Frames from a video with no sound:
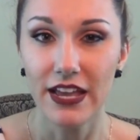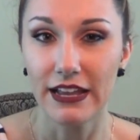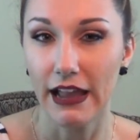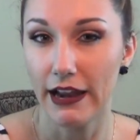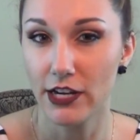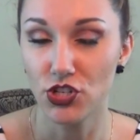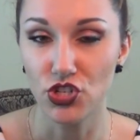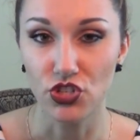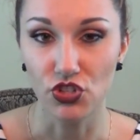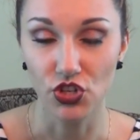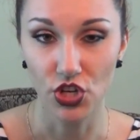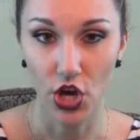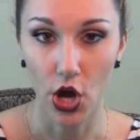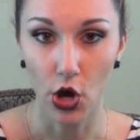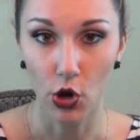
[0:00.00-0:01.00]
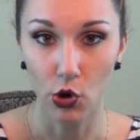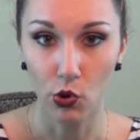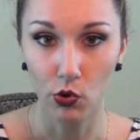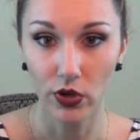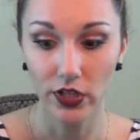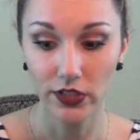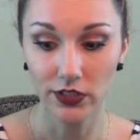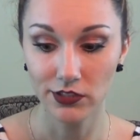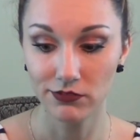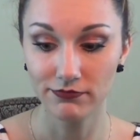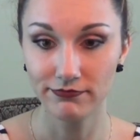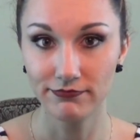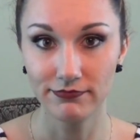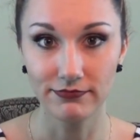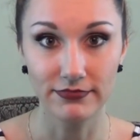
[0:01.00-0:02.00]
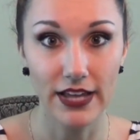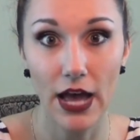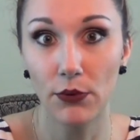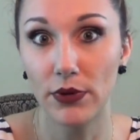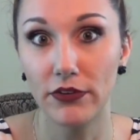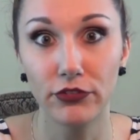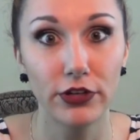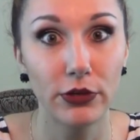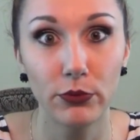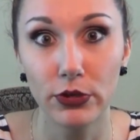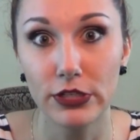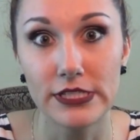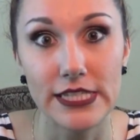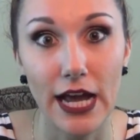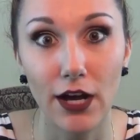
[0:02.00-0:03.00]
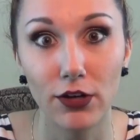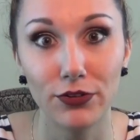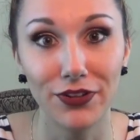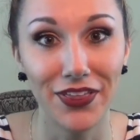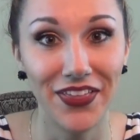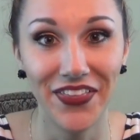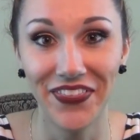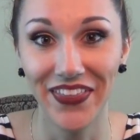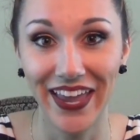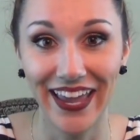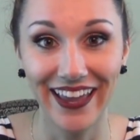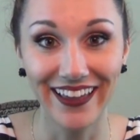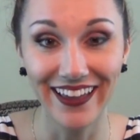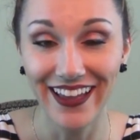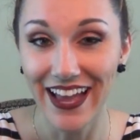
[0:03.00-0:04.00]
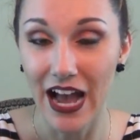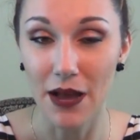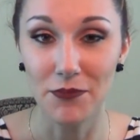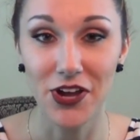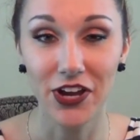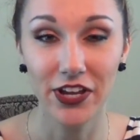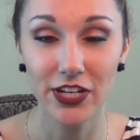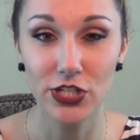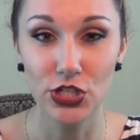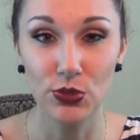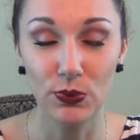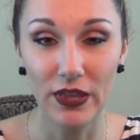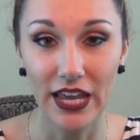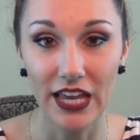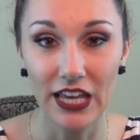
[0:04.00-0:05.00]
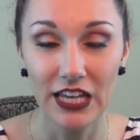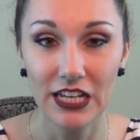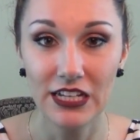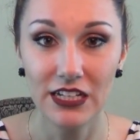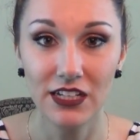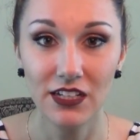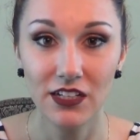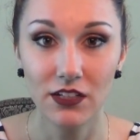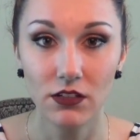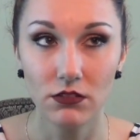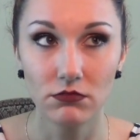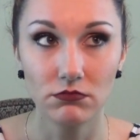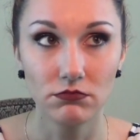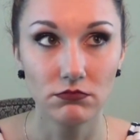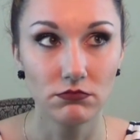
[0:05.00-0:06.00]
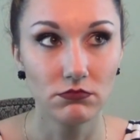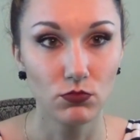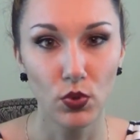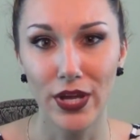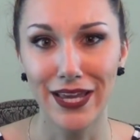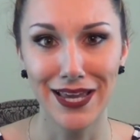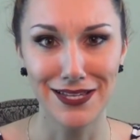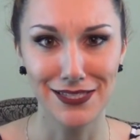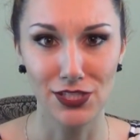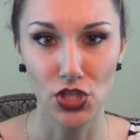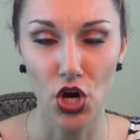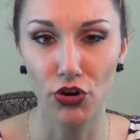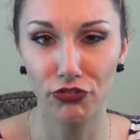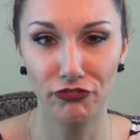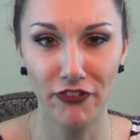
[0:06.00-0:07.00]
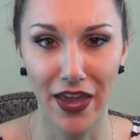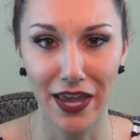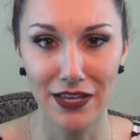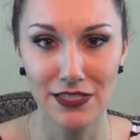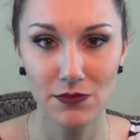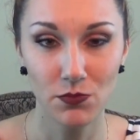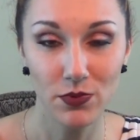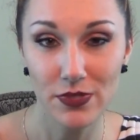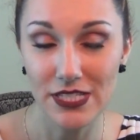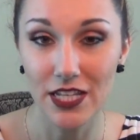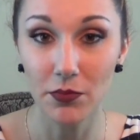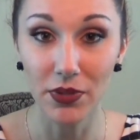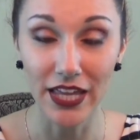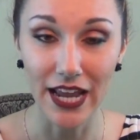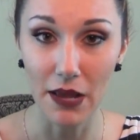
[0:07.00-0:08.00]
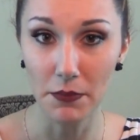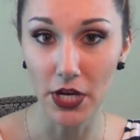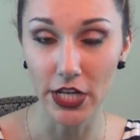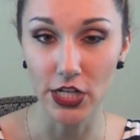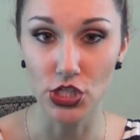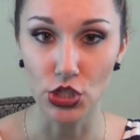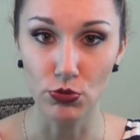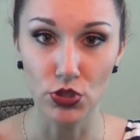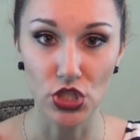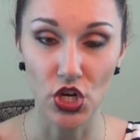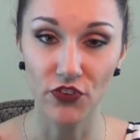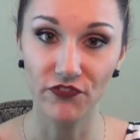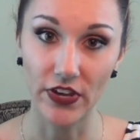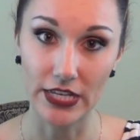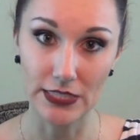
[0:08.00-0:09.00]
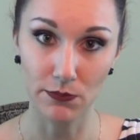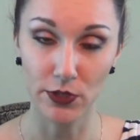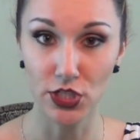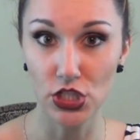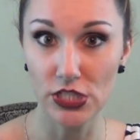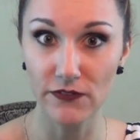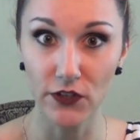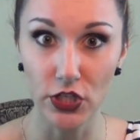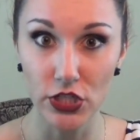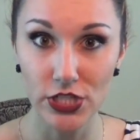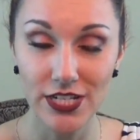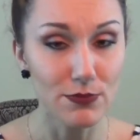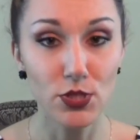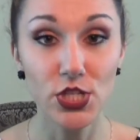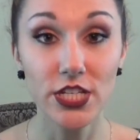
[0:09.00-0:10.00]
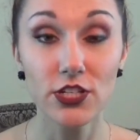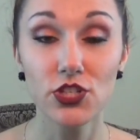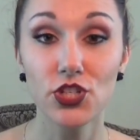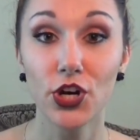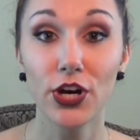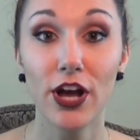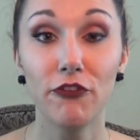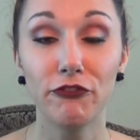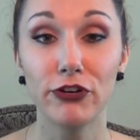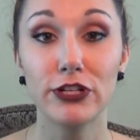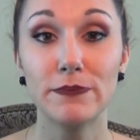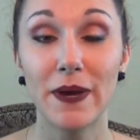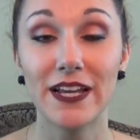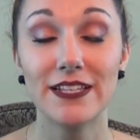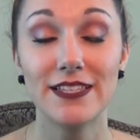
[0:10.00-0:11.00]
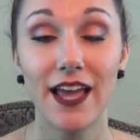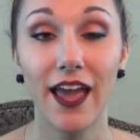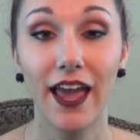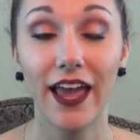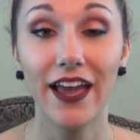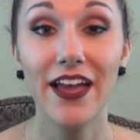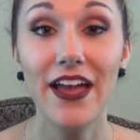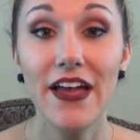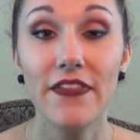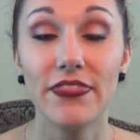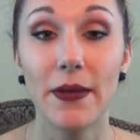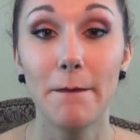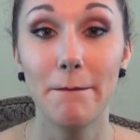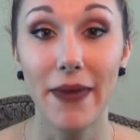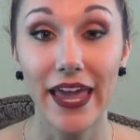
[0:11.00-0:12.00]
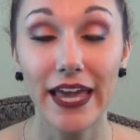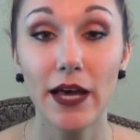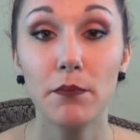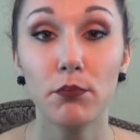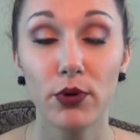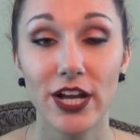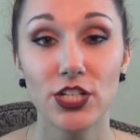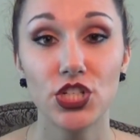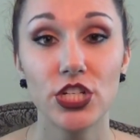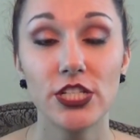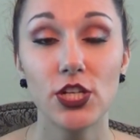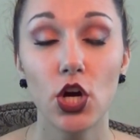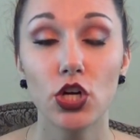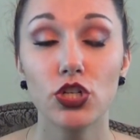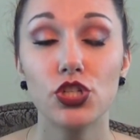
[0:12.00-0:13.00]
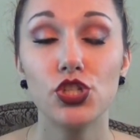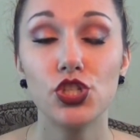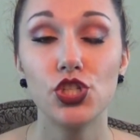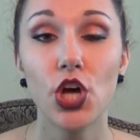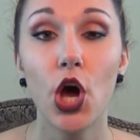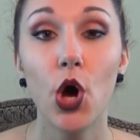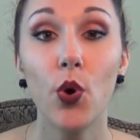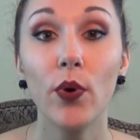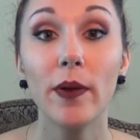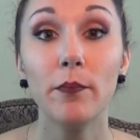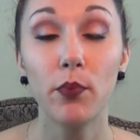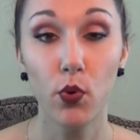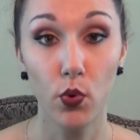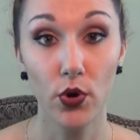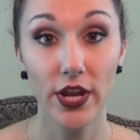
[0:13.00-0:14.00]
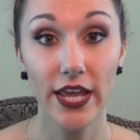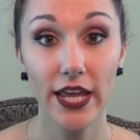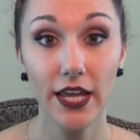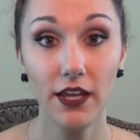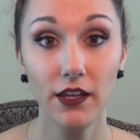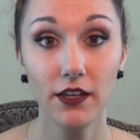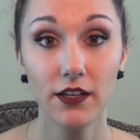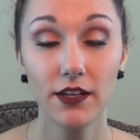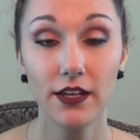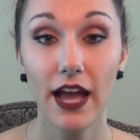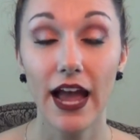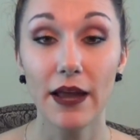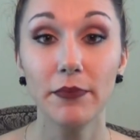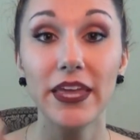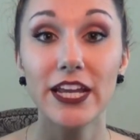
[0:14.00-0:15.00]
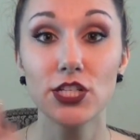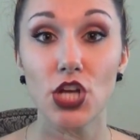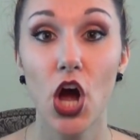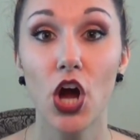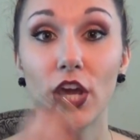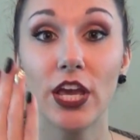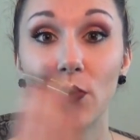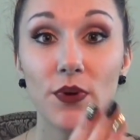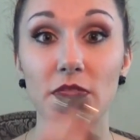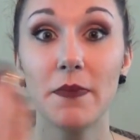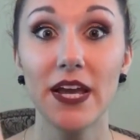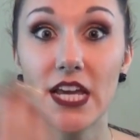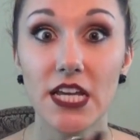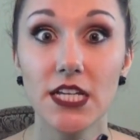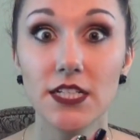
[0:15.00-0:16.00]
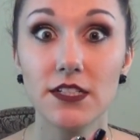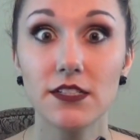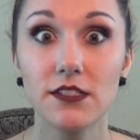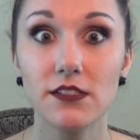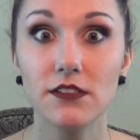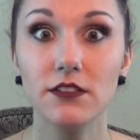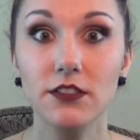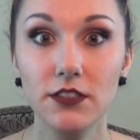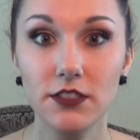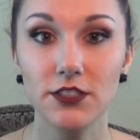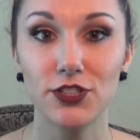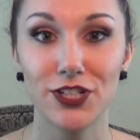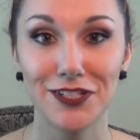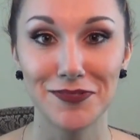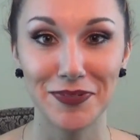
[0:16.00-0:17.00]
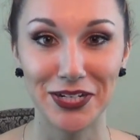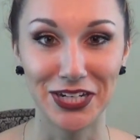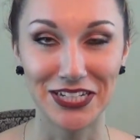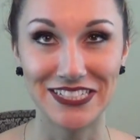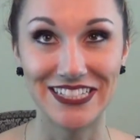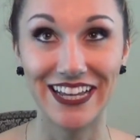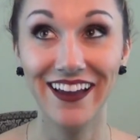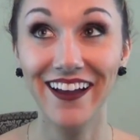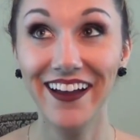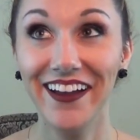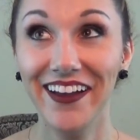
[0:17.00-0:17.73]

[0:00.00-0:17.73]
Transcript: kind of just go however it works out. Like, I'm not gonna do like, well, I guess it's all face. It's gonna be like, I'm not gonna do just all face brushes first. I'm just gonna start out first by saying that makeup brushes are so important. I'm like talking with my hands. Ugh, it drives me crazy.